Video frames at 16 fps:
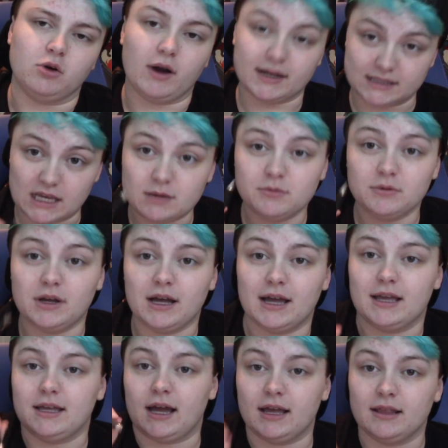
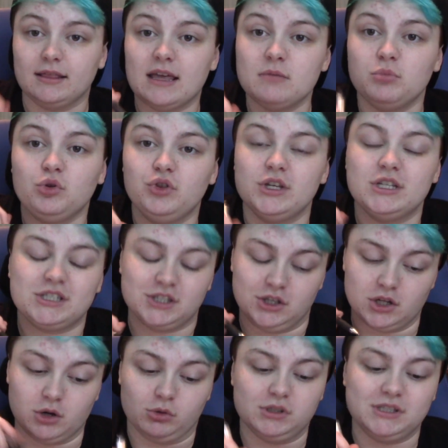I labeled these
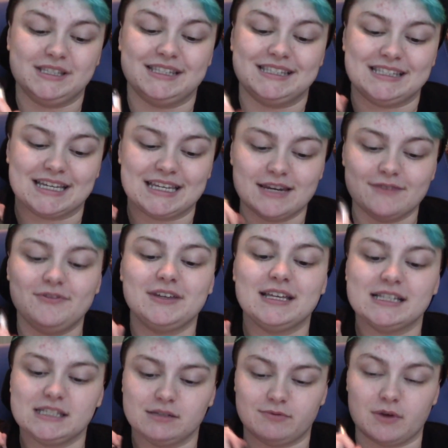notes the
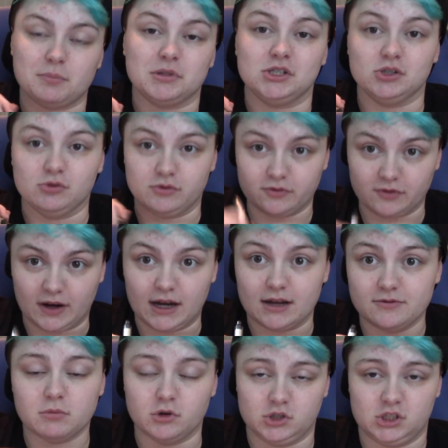significance of episode
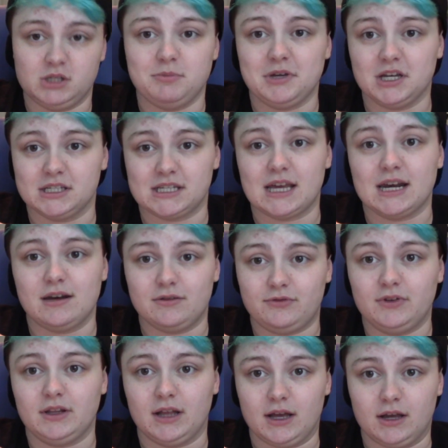5. Mostly because I didn't
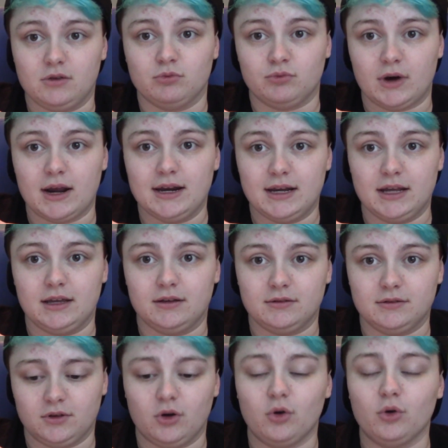feel like writing
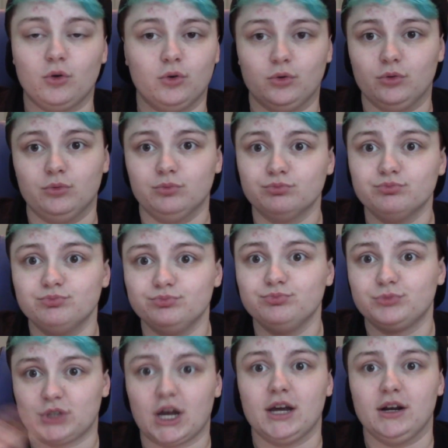the whole
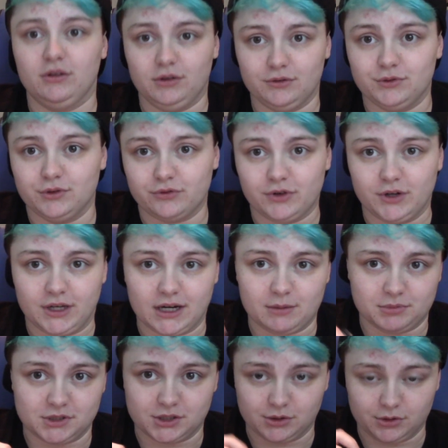title of the freaking
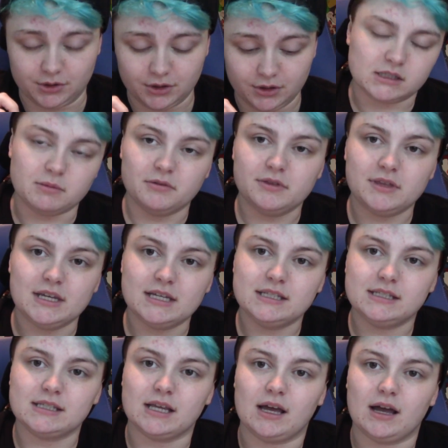episode. Some of
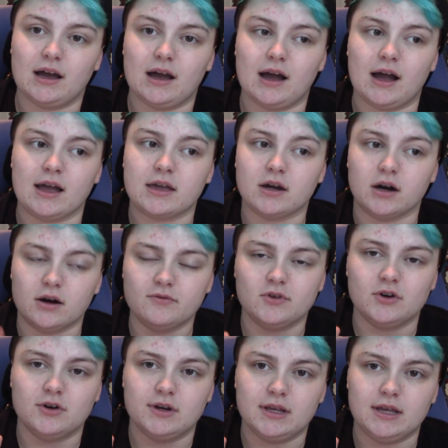these I
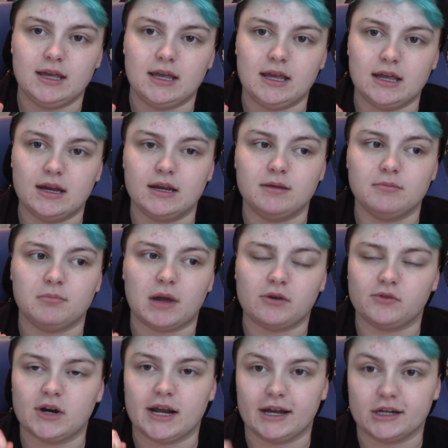covered in my
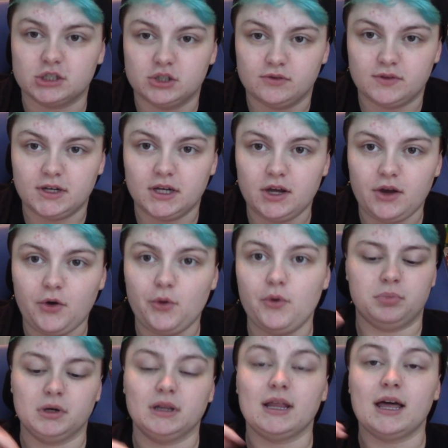reaction video,
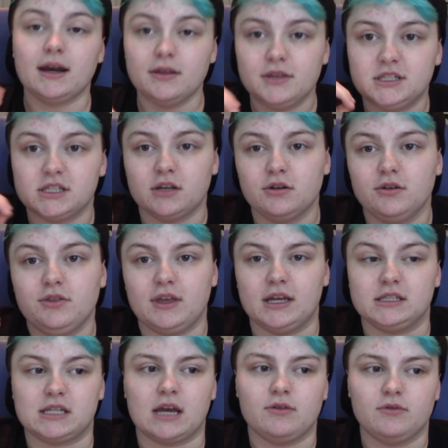but a lot of these other
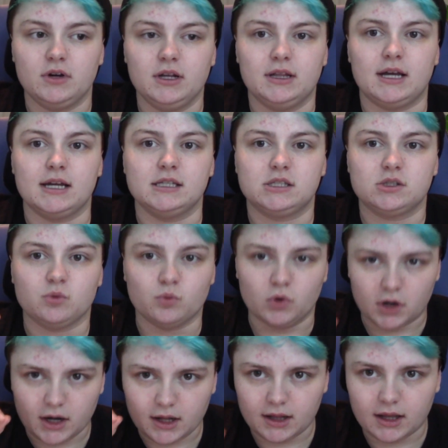things I realized
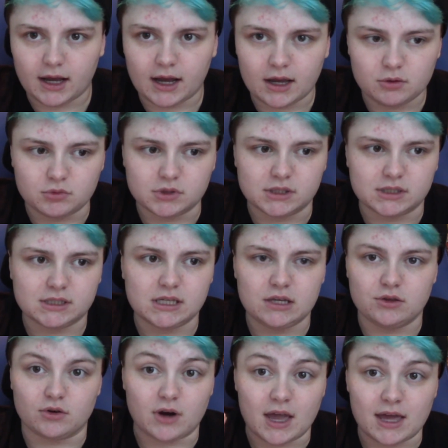while I was
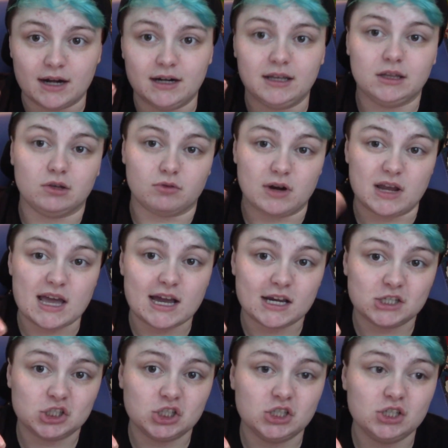either editing the
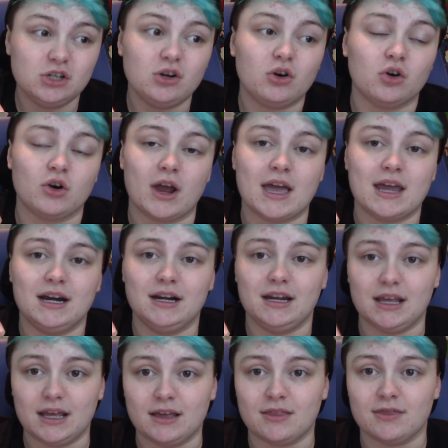reaction or
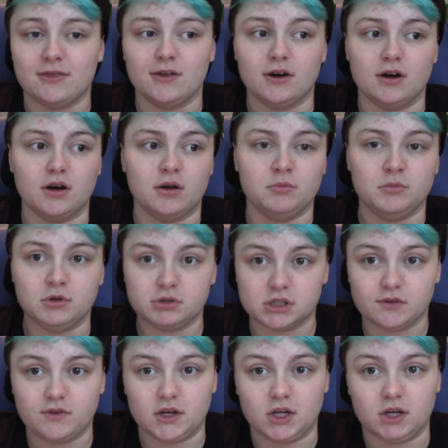editing the
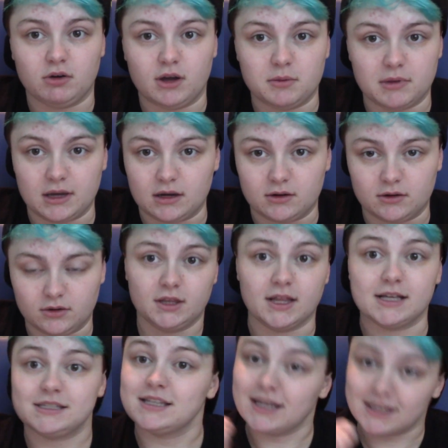music video I made
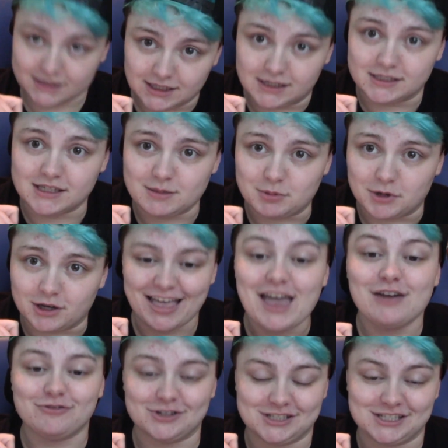last night instead of sleeping
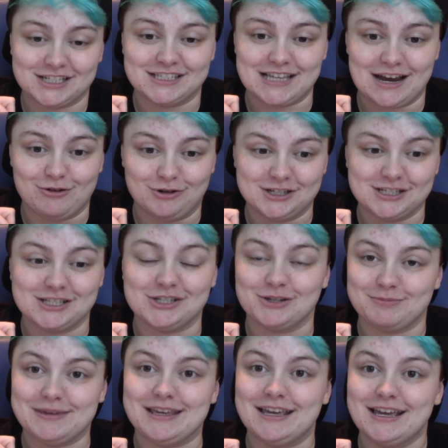for 6 hours. It
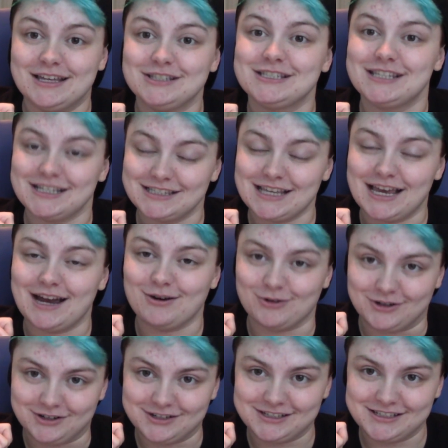took me 6
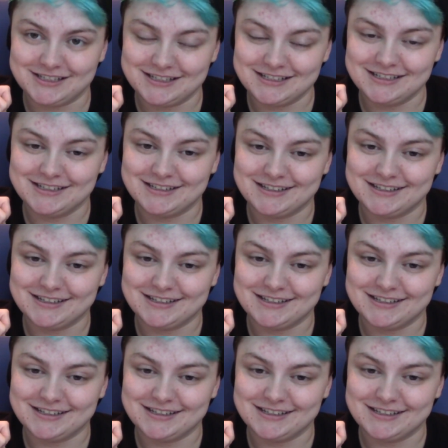hours